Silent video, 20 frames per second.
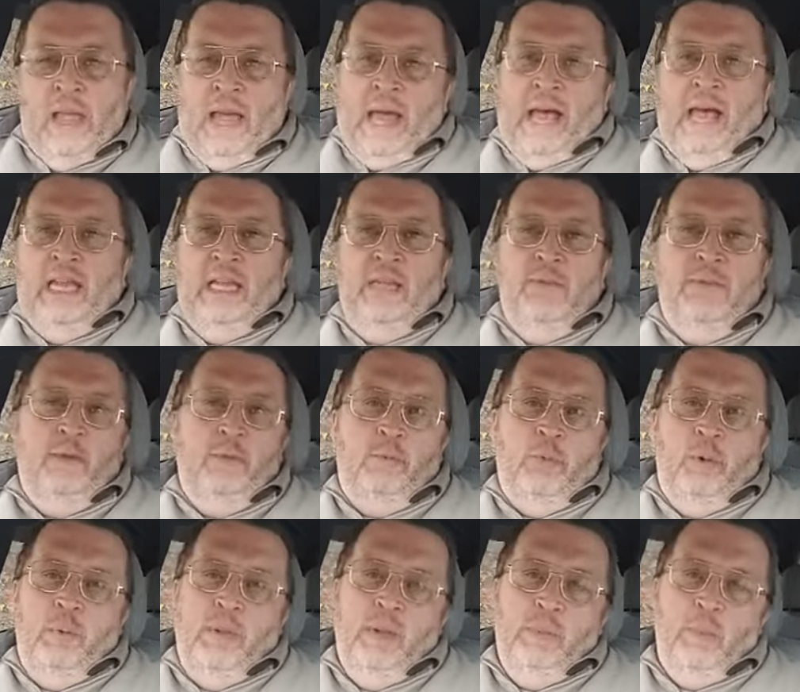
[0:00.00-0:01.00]
I even
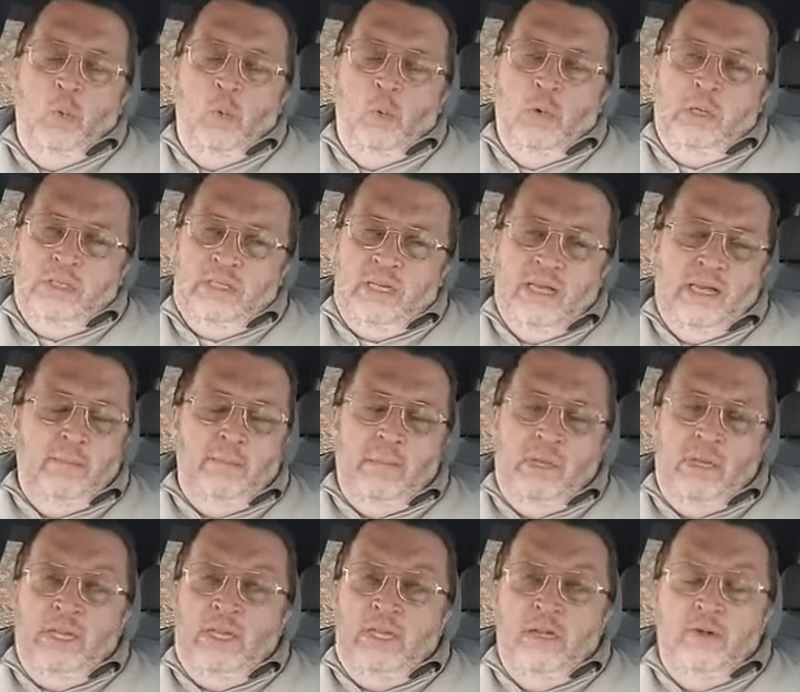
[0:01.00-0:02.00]
remember one time
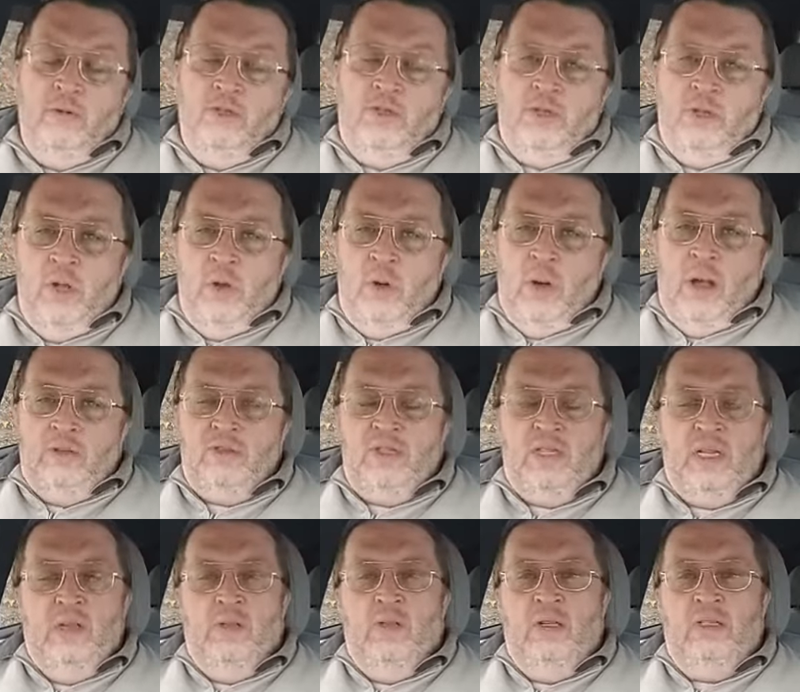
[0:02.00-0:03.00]
many years ago, I'll
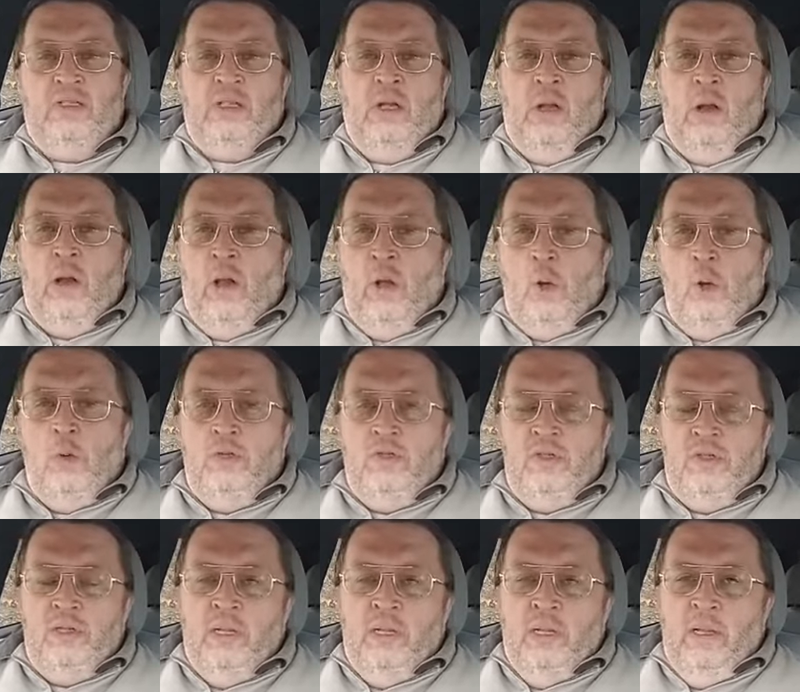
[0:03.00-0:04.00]
say this in
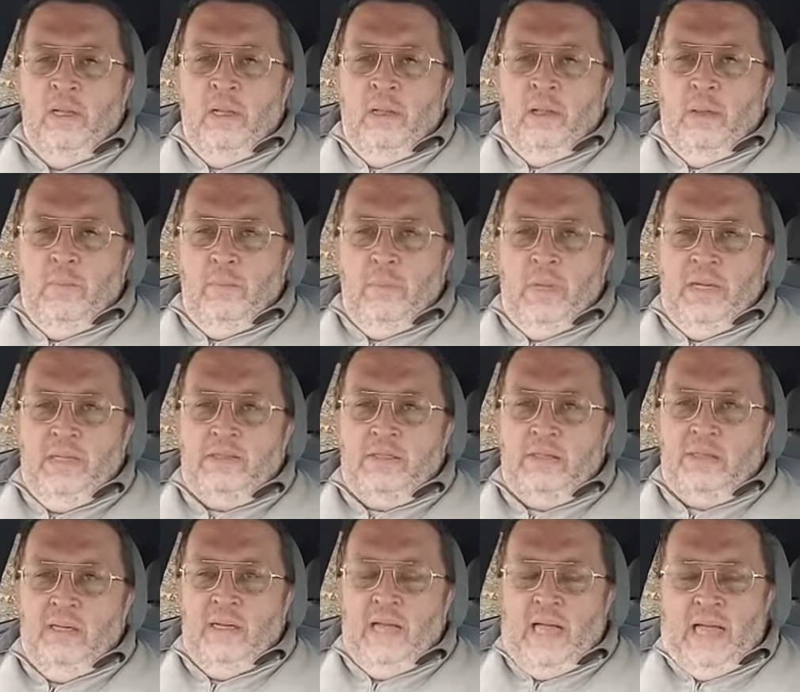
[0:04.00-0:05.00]
close, but
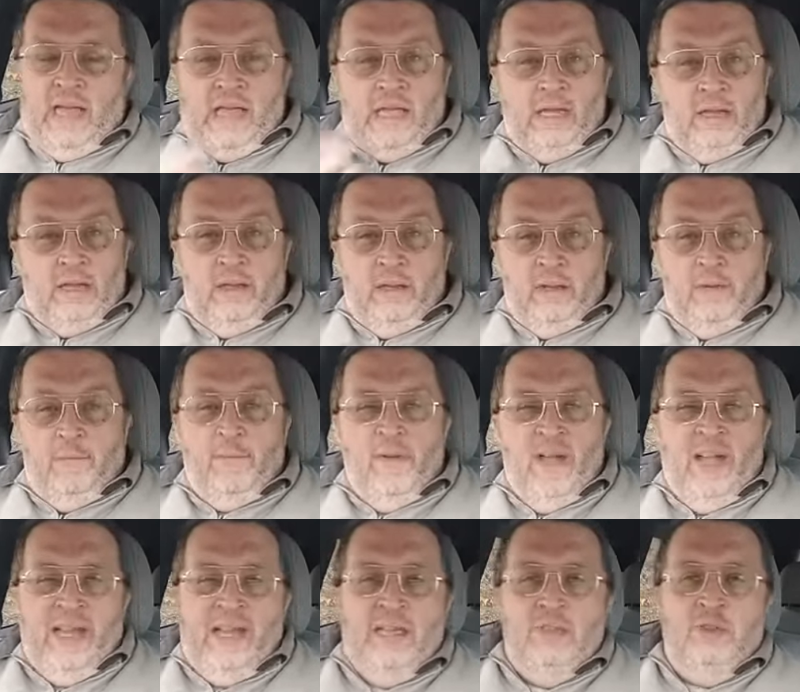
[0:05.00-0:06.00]
I had a
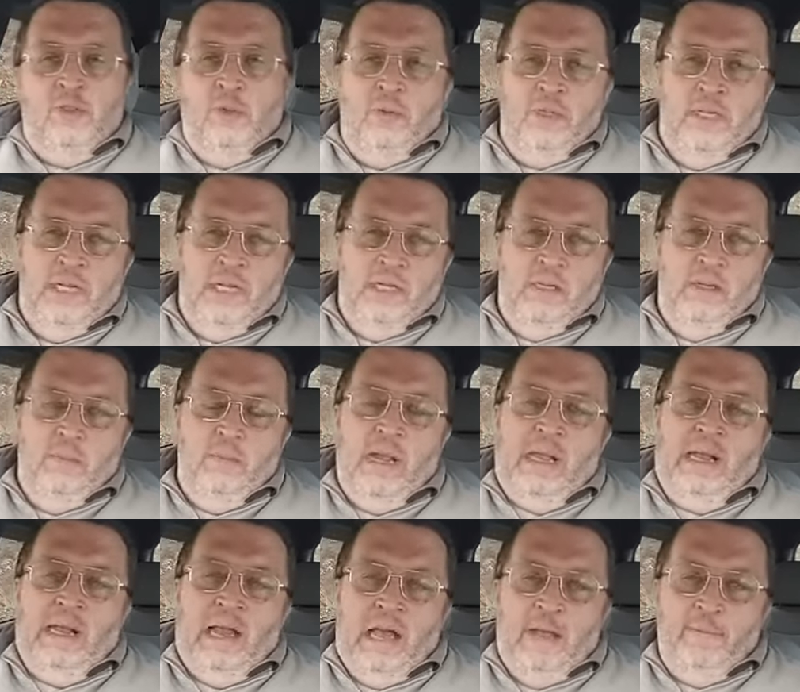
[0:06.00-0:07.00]
financial need in
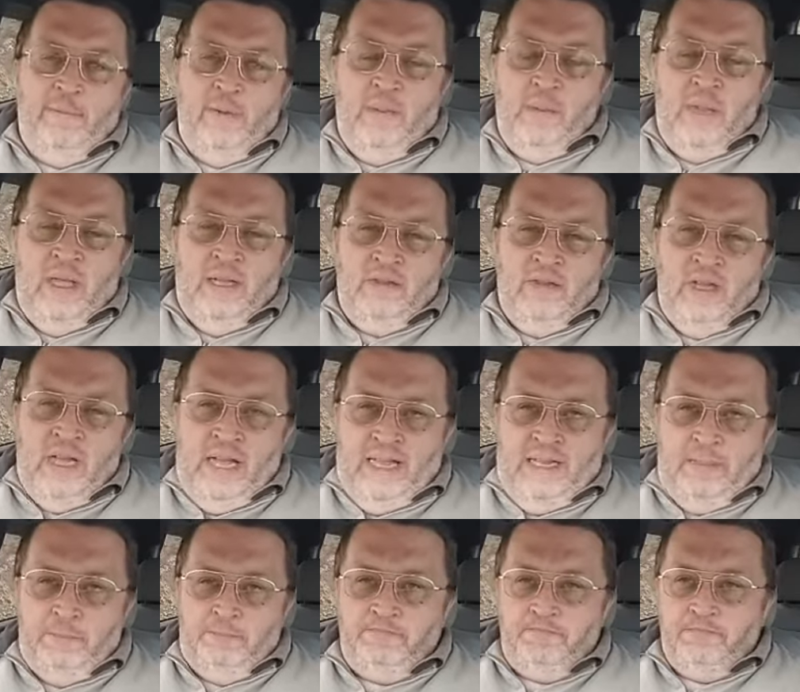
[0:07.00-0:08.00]
my life at that
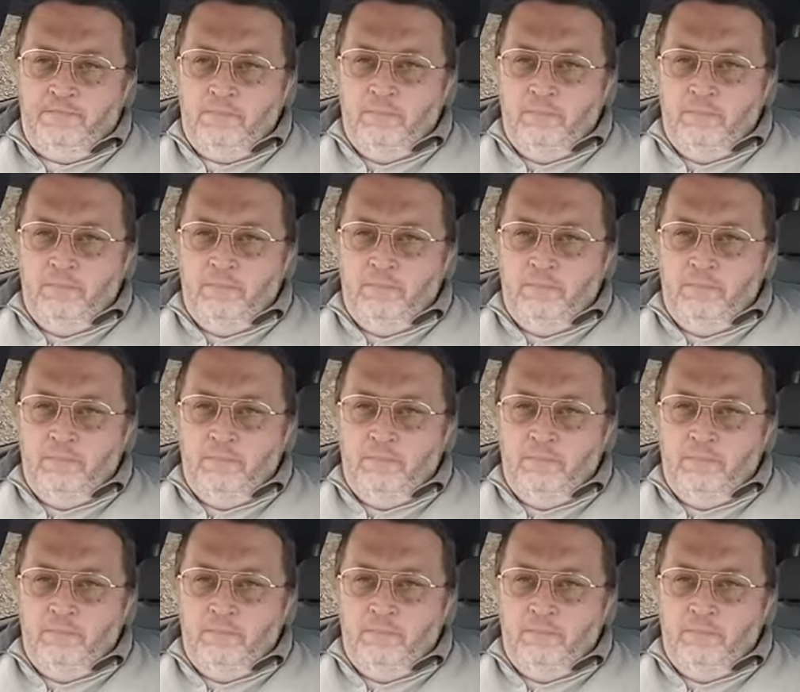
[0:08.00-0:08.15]
time,